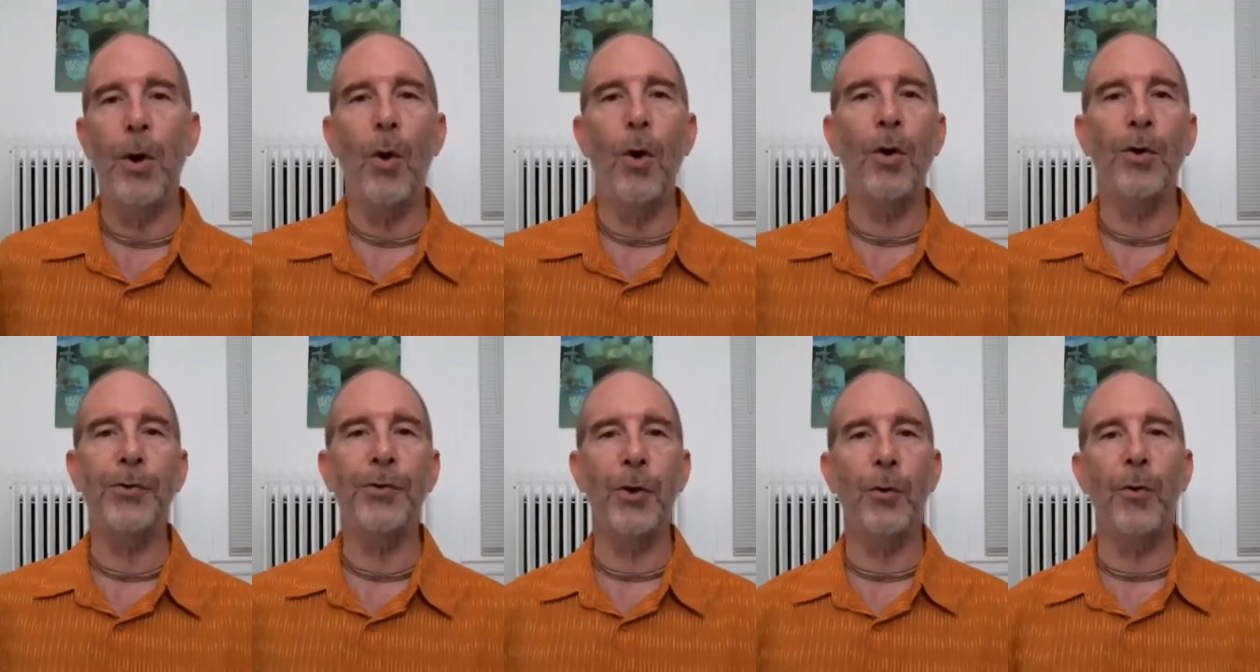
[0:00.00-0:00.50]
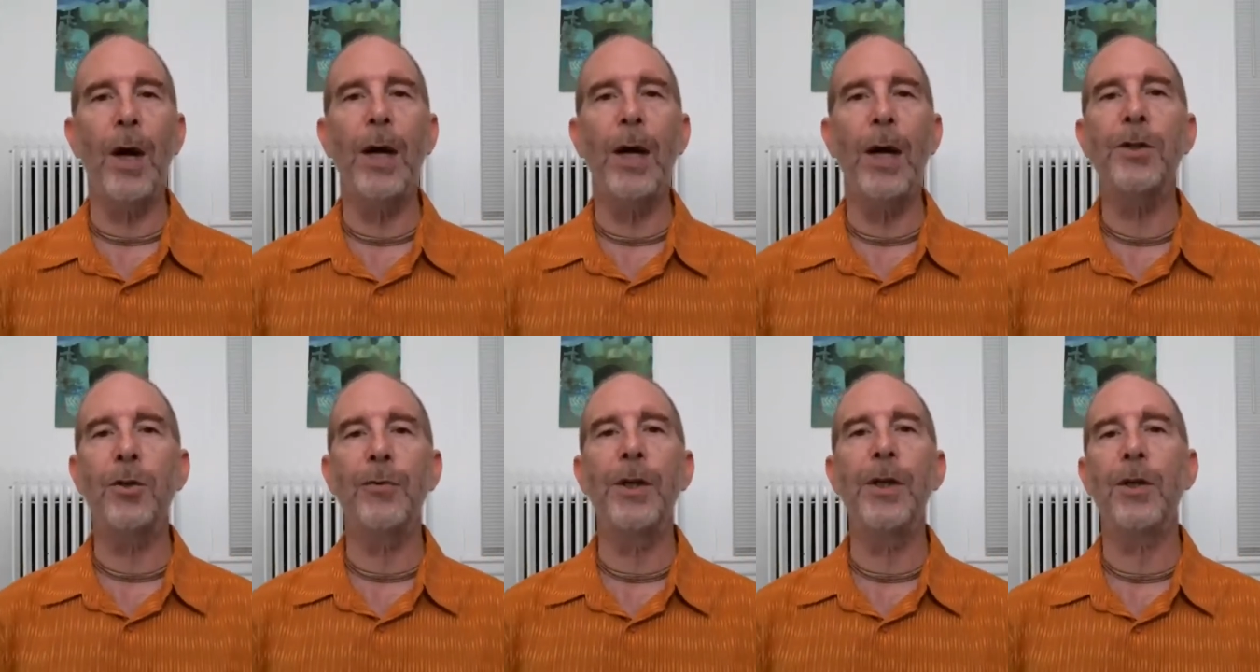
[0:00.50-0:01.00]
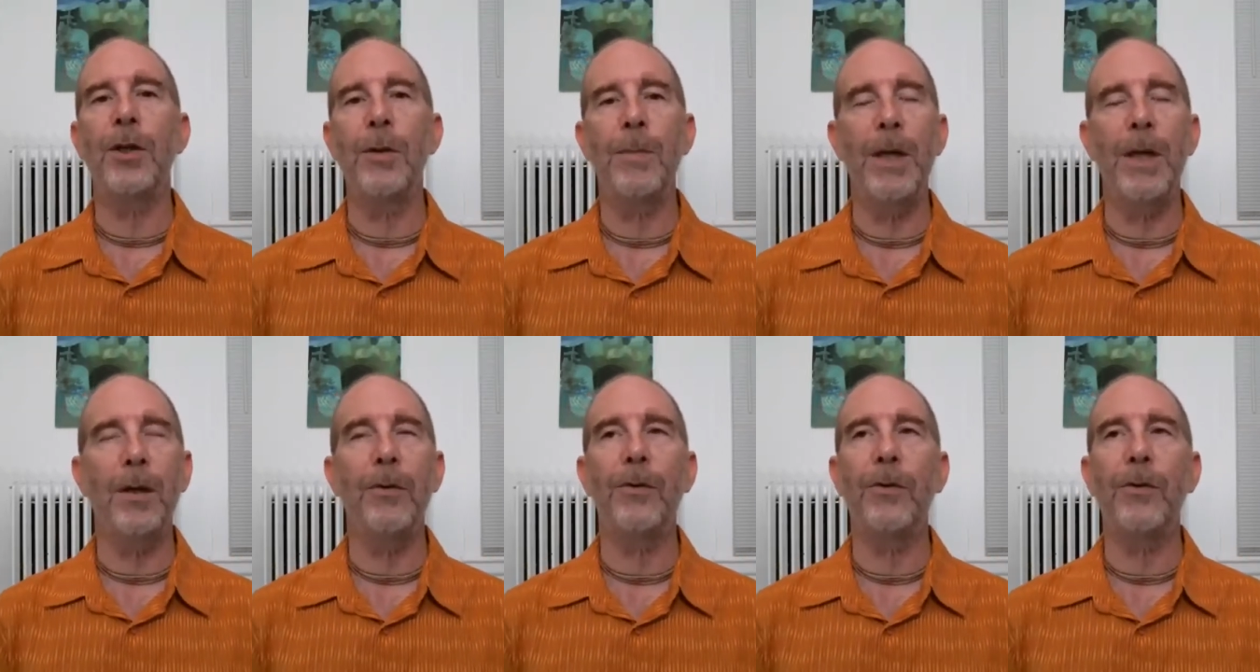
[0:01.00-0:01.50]
but also Raja
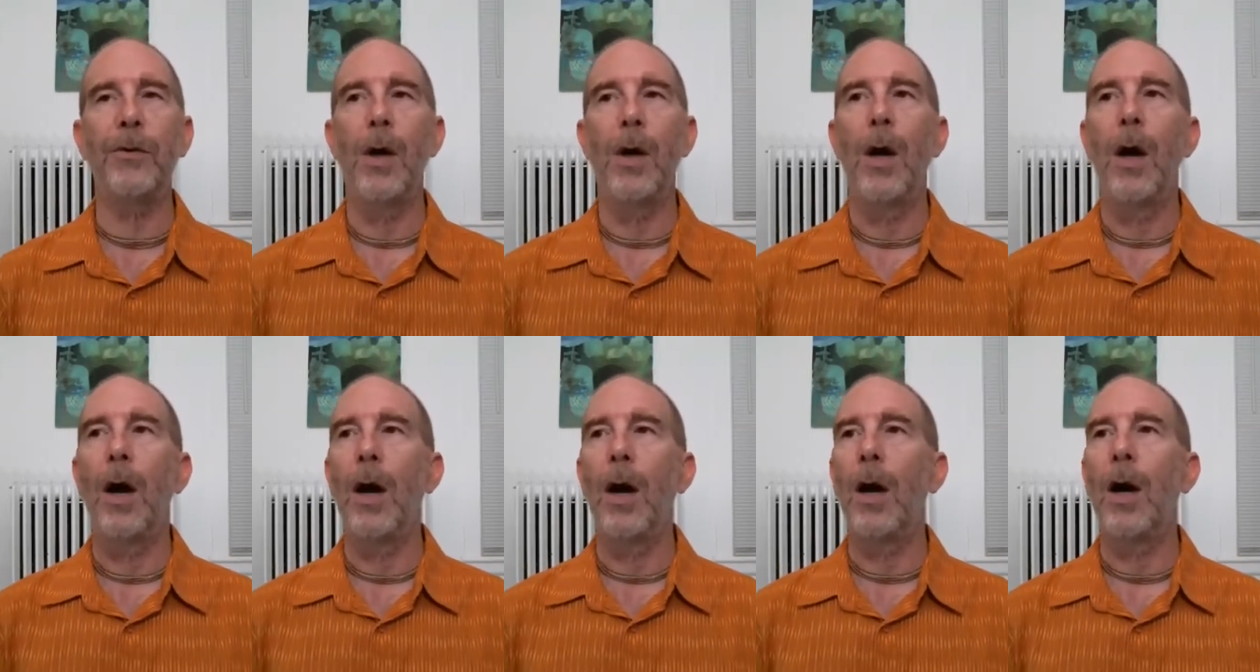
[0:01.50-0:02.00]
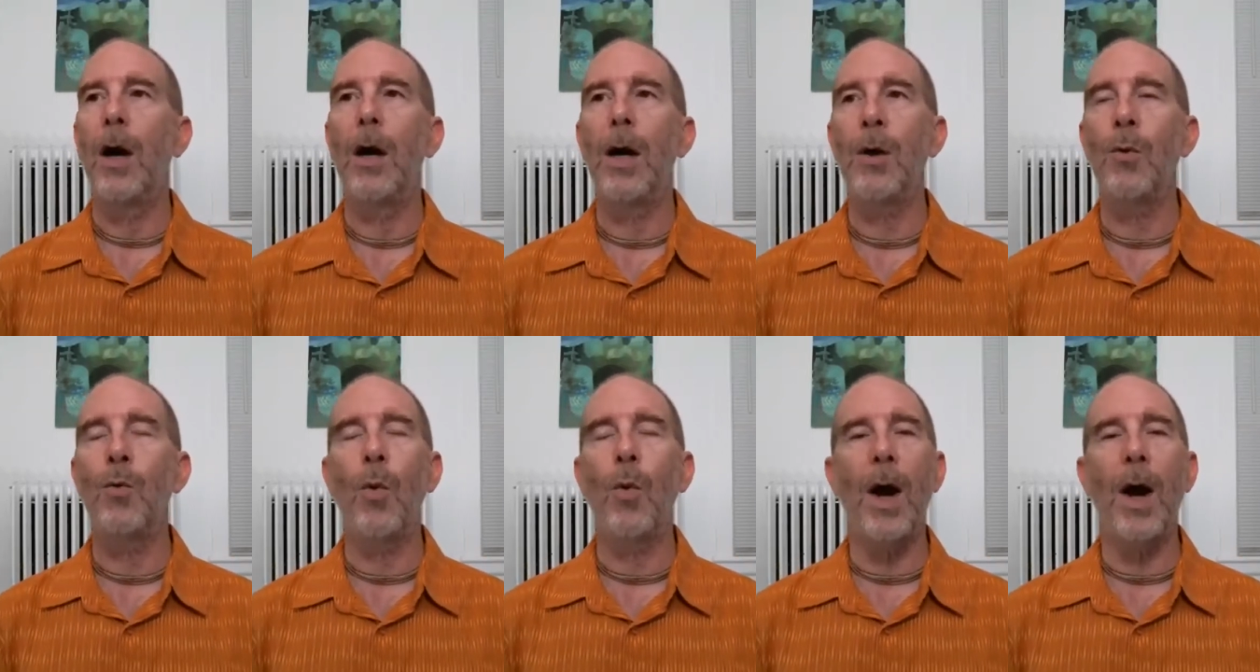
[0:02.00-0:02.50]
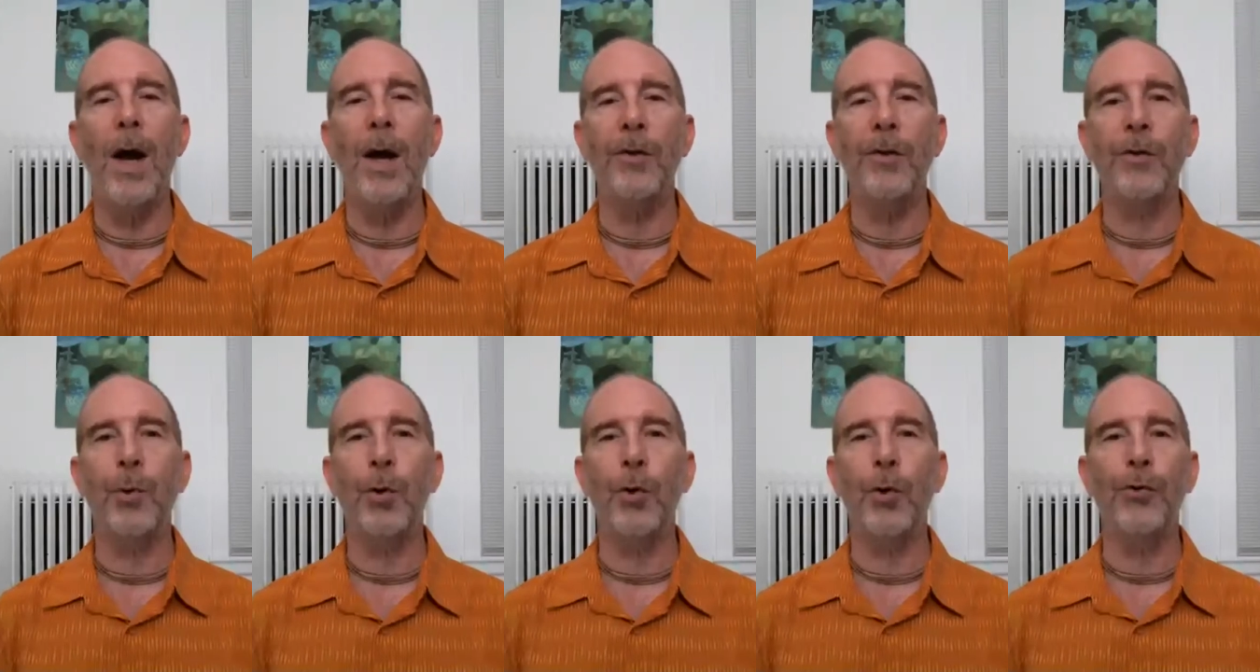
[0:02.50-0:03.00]
Rishi means a
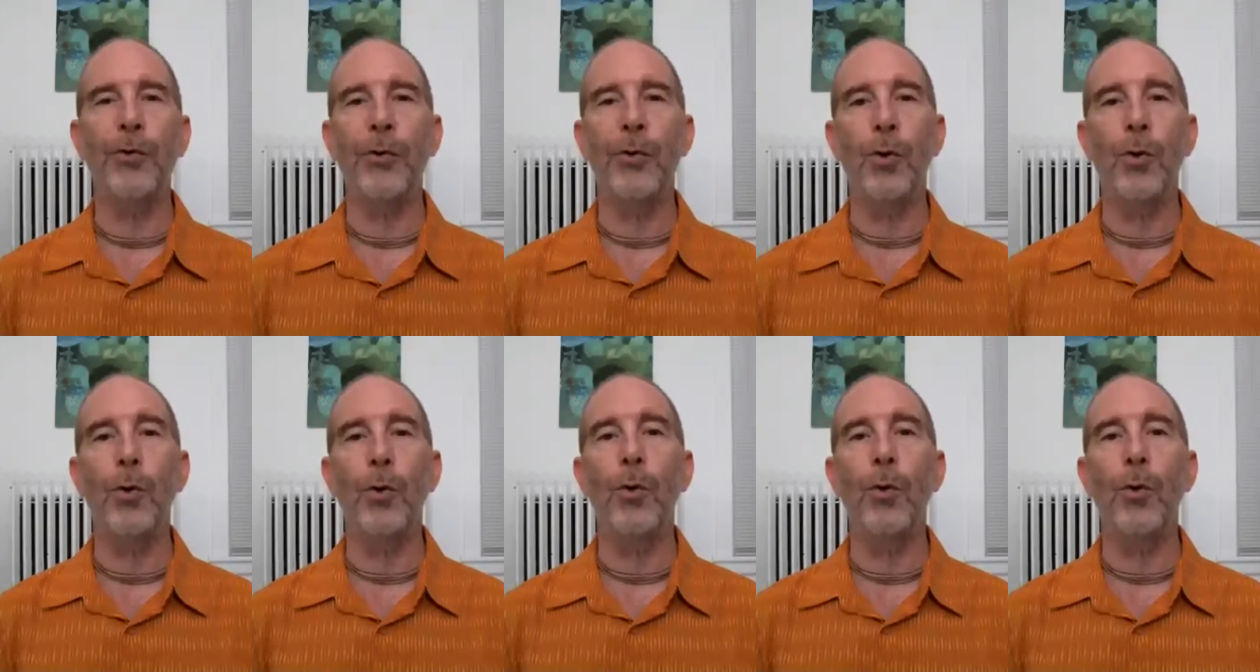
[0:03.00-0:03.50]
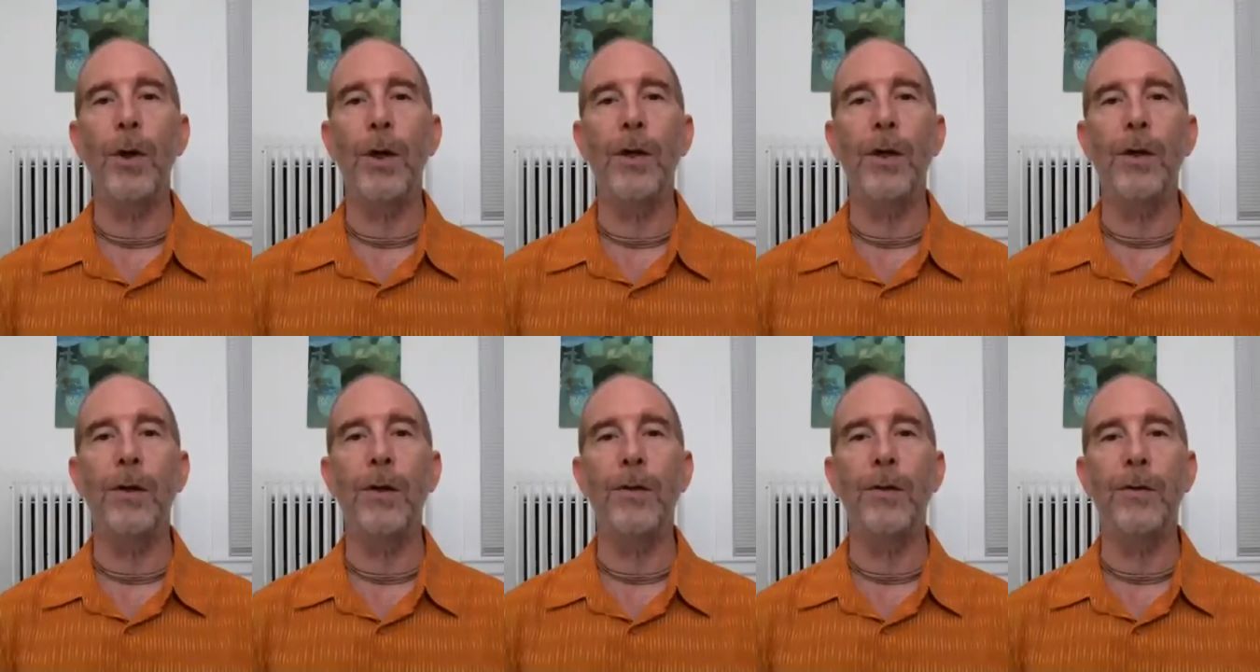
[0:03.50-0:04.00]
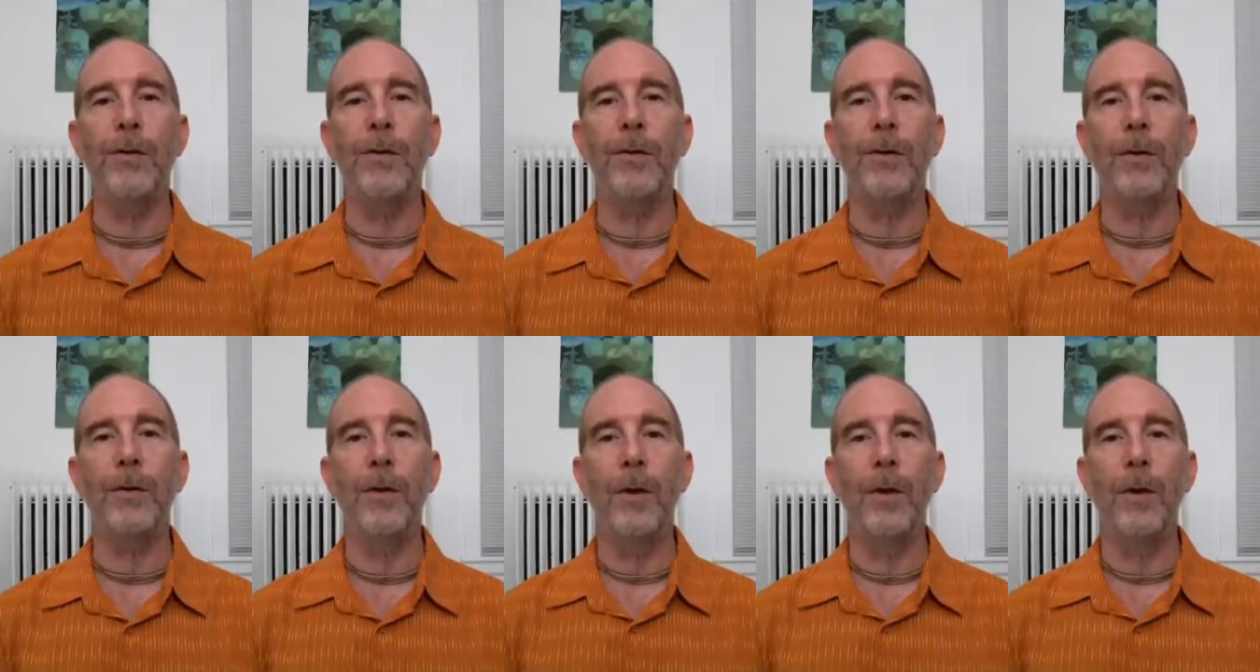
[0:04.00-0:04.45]
wise person who is